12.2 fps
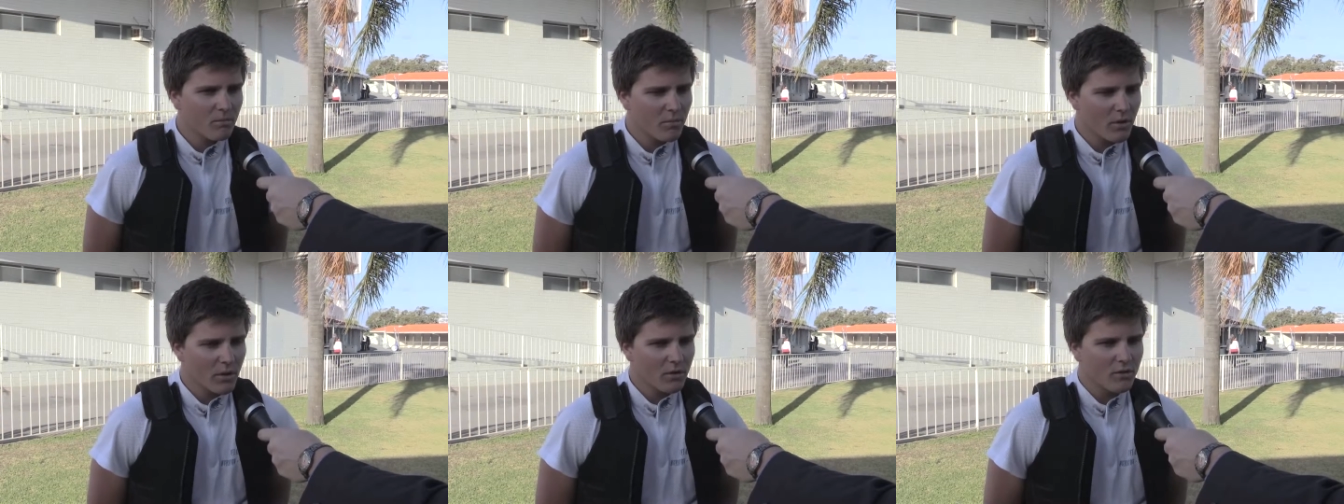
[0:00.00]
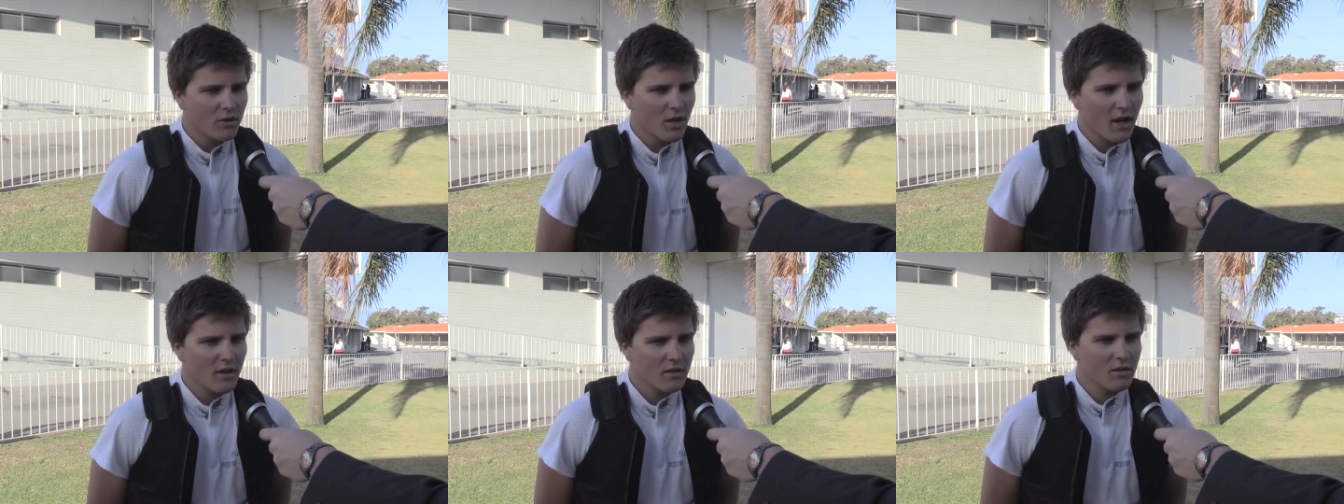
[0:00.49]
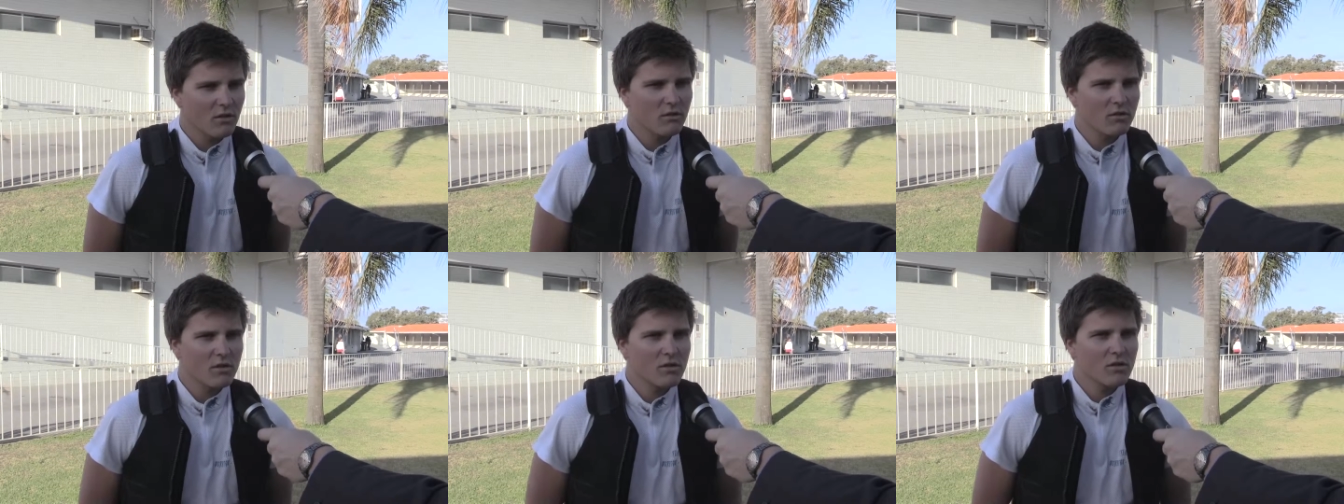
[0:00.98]
pretty good trainer, so
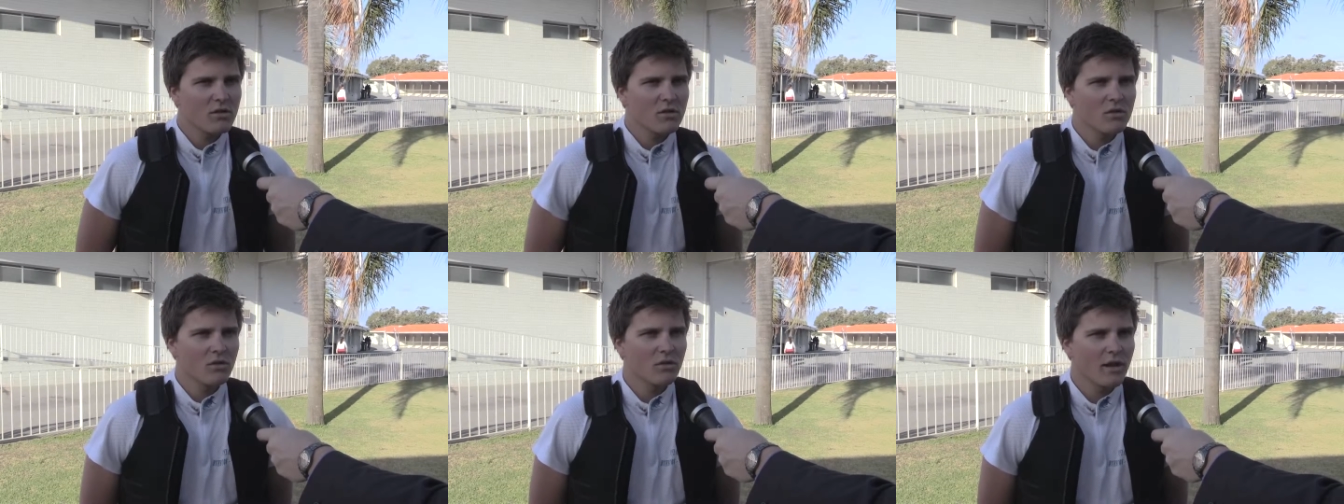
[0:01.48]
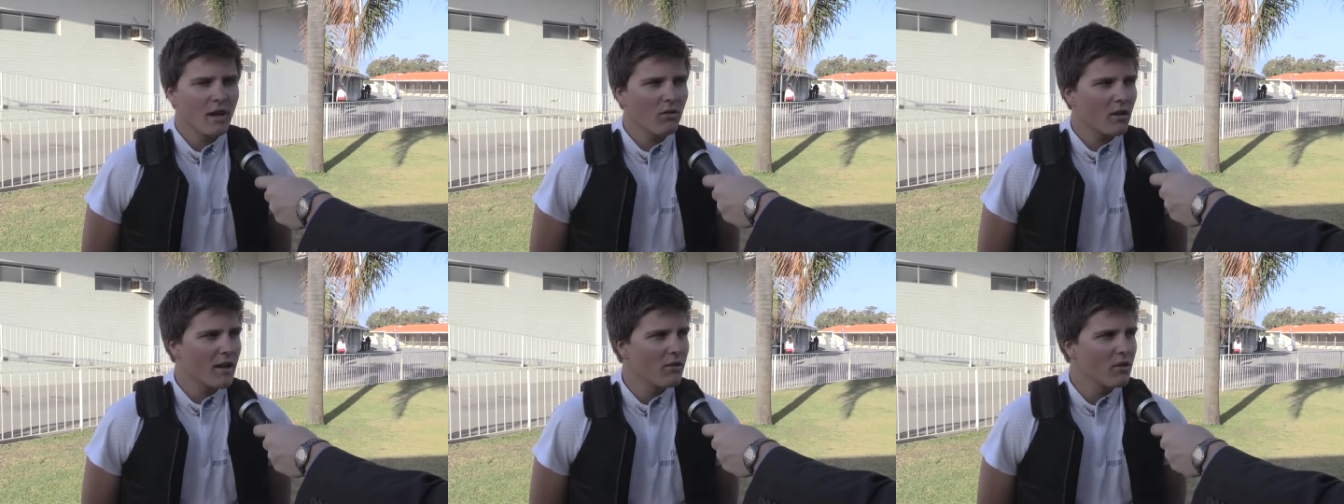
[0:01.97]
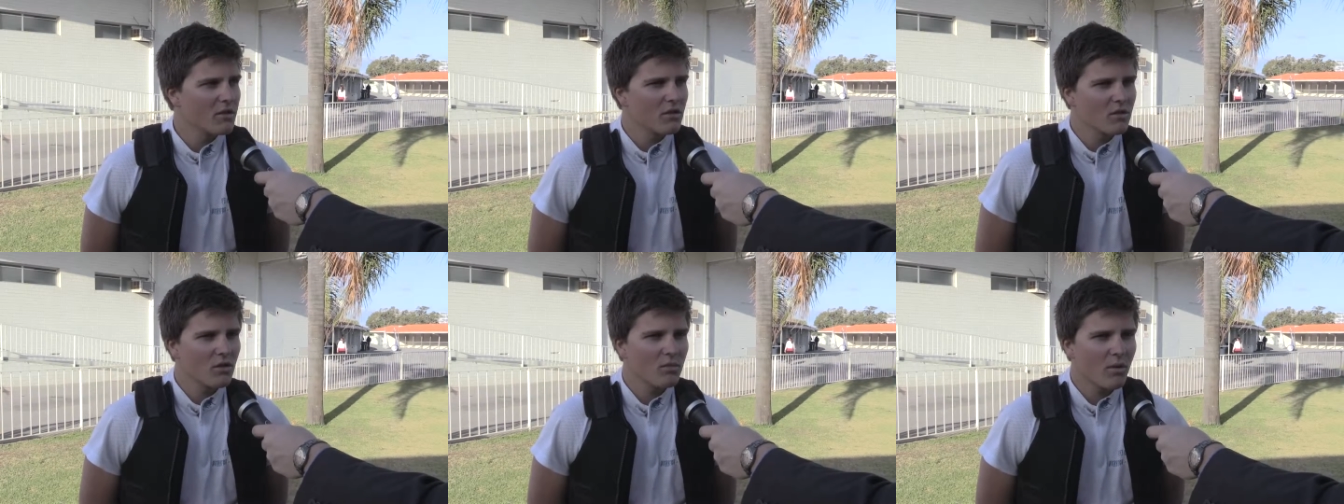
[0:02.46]
we'll just sort out what he wants
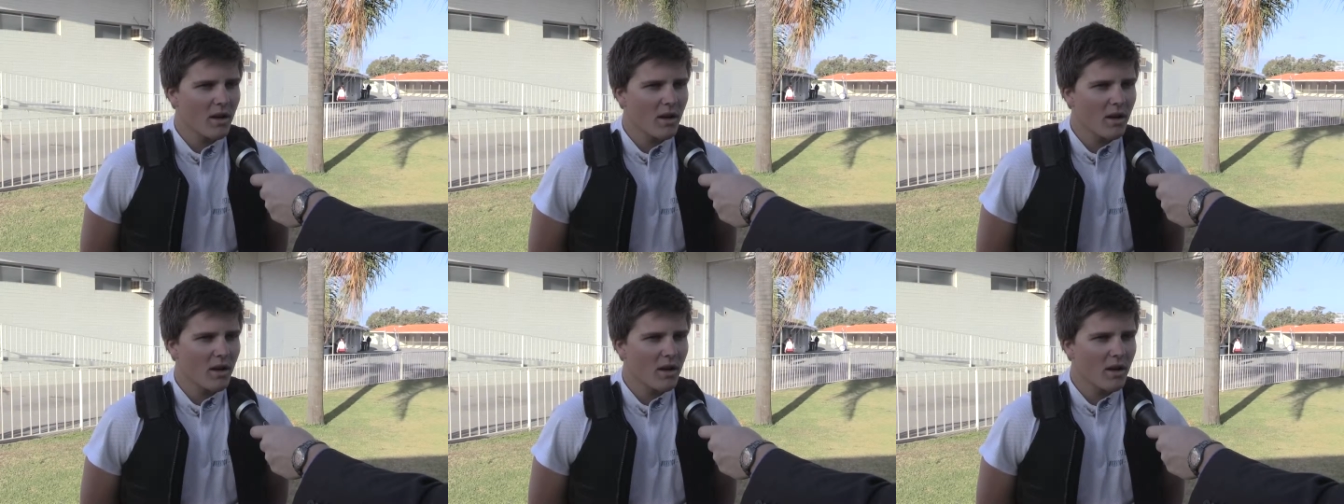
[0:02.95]
to do.